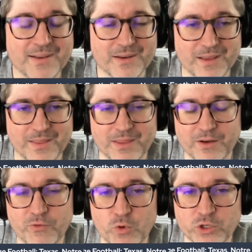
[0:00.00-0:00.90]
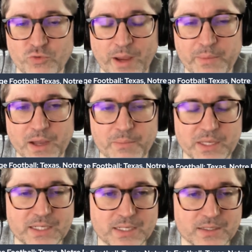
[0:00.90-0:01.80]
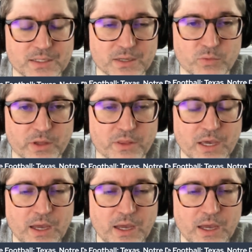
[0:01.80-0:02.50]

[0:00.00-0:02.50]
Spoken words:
and then, of course, ramping up the intensity with